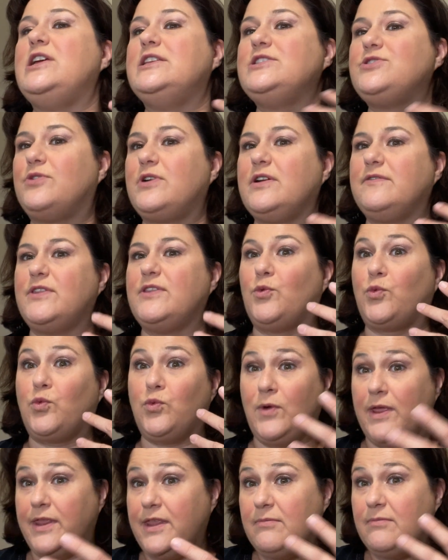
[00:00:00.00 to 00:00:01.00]
and sort of the
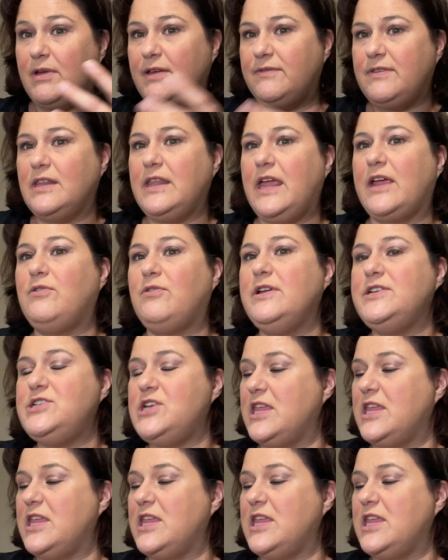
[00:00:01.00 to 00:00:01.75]
rhythm of the language.